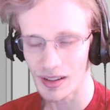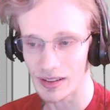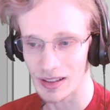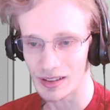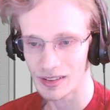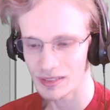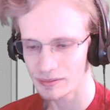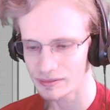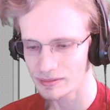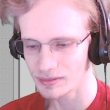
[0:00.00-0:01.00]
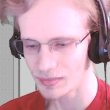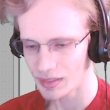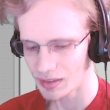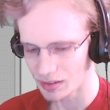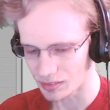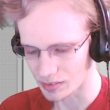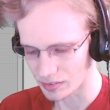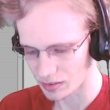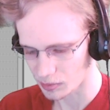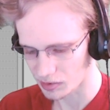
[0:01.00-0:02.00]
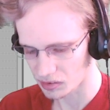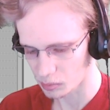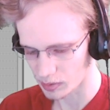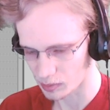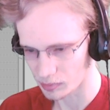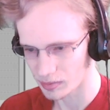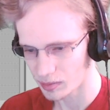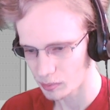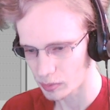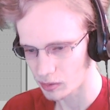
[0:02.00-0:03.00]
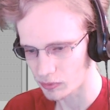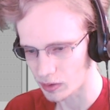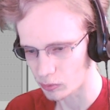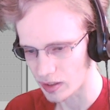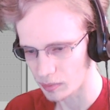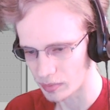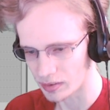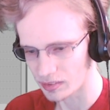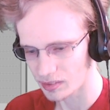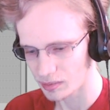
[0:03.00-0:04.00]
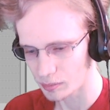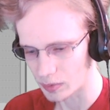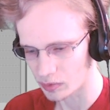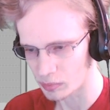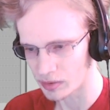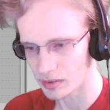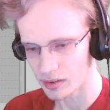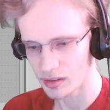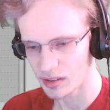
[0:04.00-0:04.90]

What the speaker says: Yeah, so it's been a pretty fun ride, but it's mostly been